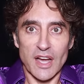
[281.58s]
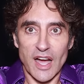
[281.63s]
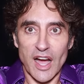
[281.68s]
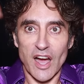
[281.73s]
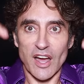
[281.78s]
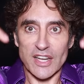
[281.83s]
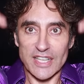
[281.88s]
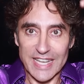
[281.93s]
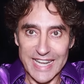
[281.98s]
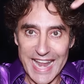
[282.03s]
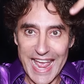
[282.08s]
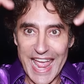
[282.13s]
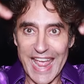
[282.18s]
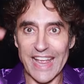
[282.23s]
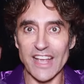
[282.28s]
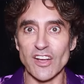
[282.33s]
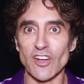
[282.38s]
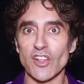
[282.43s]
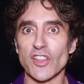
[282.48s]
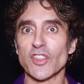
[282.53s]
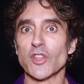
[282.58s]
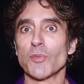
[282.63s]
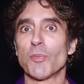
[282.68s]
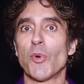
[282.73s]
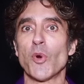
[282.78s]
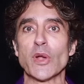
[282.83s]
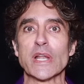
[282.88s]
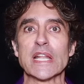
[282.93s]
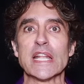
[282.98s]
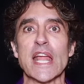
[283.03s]
on an angle and they're
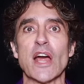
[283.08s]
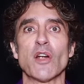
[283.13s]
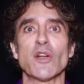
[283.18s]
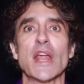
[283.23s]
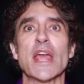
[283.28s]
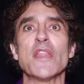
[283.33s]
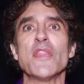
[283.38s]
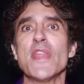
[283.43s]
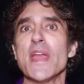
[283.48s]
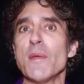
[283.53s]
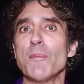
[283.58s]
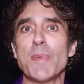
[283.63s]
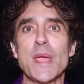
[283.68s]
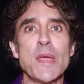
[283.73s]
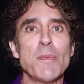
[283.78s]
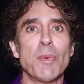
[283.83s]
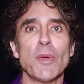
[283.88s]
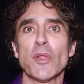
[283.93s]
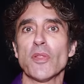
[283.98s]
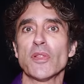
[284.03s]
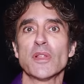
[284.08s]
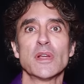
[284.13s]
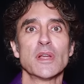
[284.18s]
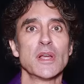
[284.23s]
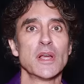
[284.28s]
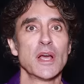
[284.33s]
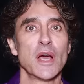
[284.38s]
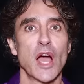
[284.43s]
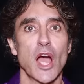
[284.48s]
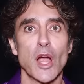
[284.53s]
pointing down. And they, people
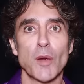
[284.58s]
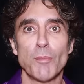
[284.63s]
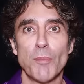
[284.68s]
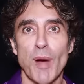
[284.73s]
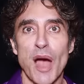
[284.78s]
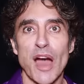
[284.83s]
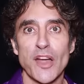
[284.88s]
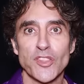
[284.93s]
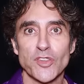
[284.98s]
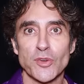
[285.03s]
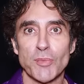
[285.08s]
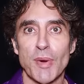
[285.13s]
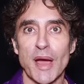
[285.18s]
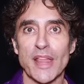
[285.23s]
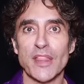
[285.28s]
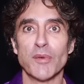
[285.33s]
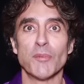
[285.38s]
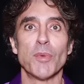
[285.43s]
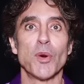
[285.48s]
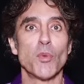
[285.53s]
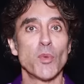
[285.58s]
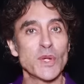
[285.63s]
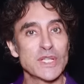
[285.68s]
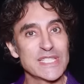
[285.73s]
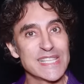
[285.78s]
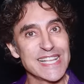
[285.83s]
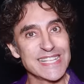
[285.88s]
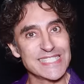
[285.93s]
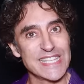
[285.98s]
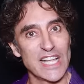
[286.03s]
are bothered by them. But what's
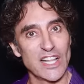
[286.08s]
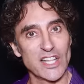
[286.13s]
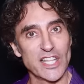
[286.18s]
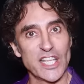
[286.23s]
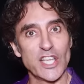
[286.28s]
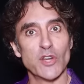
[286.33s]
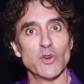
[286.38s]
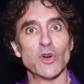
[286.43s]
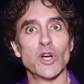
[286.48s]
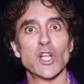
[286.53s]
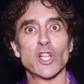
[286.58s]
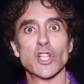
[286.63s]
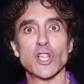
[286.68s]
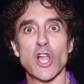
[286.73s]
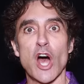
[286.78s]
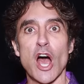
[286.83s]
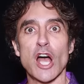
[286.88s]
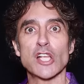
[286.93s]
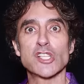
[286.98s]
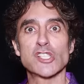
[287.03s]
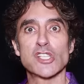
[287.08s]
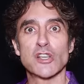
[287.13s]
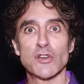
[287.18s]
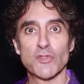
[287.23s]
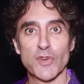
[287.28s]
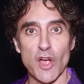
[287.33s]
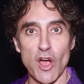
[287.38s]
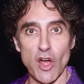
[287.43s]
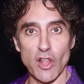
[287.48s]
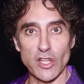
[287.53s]
that telling you? Loss of
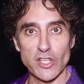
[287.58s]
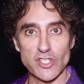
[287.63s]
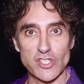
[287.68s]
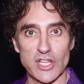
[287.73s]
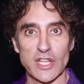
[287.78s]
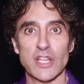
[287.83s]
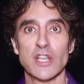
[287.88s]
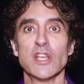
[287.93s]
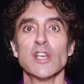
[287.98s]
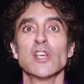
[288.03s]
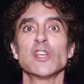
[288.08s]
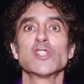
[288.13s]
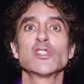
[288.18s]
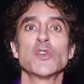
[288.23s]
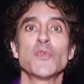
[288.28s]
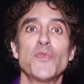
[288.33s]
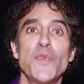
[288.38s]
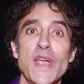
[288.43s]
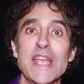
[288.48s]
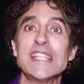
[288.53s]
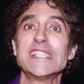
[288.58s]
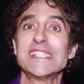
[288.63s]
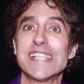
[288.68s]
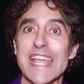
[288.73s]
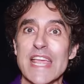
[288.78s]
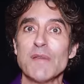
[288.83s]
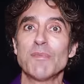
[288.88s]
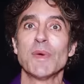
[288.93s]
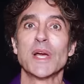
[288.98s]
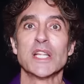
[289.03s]
collagen. So face
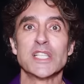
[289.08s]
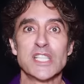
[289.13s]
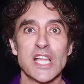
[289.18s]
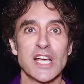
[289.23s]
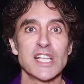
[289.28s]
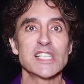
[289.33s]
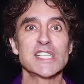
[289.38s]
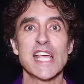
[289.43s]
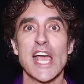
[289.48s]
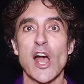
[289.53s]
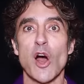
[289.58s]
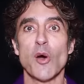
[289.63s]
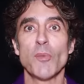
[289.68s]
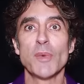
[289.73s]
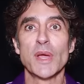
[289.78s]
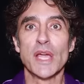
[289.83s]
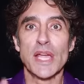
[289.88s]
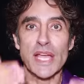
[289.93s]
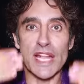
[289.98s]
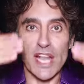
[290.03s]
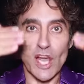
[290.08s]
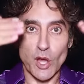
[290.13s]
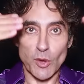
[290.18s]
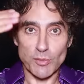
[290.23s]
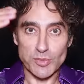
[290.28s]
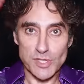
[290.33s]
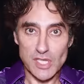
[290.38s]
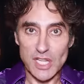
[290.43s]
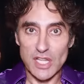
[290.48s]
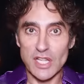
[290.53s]
tape does help. It
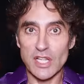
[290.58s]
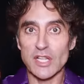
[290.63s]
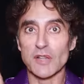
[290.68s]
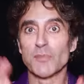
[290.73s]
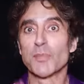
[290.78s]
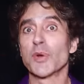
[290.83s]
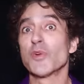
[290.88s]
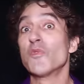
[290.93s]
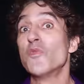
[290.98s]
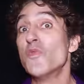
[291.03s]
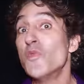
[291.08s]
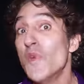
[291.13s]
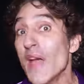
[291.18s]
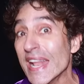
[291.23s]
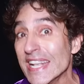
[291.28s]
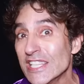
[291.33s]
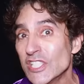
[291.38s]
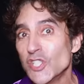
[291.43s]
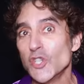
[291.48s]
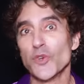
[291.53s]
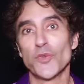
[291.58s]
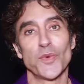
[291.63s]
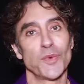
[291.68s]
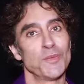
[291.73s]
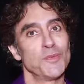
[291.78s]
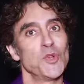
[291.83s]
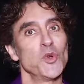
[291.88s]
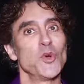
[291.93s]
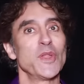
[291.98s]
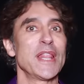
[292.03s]
helps prevent you from
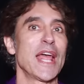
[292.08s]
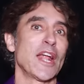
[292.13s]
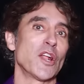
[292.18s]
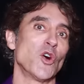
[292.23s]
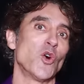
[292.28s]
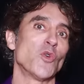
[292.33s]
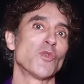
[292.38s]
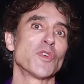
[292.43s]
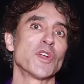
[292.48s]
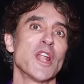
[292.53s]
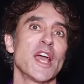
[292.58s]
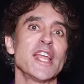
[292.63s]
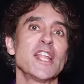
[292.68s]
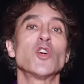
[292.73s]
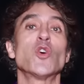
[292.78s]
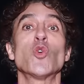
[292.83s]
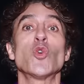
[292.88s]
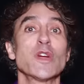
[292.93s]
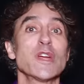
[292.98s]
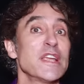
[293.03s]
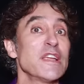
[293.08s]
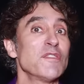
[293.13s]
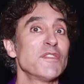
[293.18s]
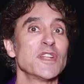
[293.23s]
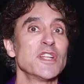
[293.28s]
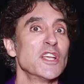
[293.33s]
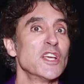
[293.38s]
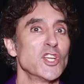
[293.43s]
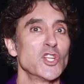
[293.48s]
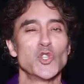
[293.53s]
doing that overnight or
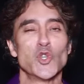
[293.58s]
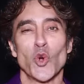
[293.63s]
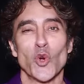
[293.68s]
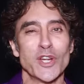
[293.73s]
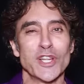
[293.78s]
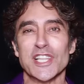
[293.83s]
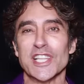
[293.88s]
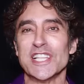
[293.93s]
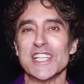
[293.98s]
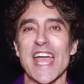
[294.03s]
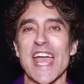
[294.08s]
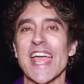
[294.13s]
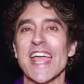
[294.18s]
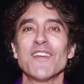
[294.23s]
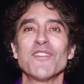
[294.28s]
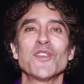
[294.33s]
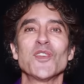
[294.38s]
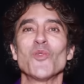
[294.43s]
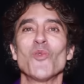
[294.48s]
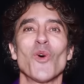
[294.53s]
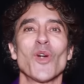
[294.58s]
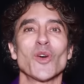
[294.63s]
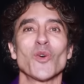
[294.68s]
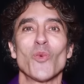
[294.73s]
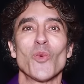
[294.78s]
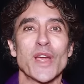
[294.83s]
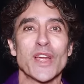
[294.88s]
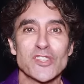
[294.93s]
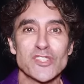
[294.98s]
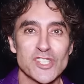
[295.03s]
even during the day if you want to
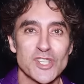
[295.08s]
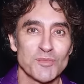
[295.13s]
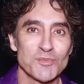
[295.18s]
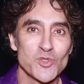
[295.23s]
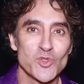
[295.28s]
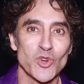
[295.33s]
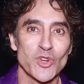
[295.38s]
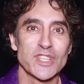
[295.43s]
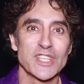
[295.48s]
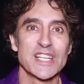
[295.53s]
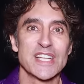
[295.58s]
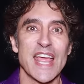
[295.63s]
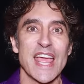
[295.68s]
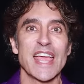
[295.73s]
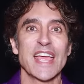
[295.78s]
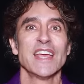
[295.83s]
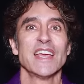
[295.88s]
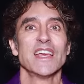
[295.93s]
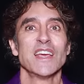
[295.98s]
wear some during the day.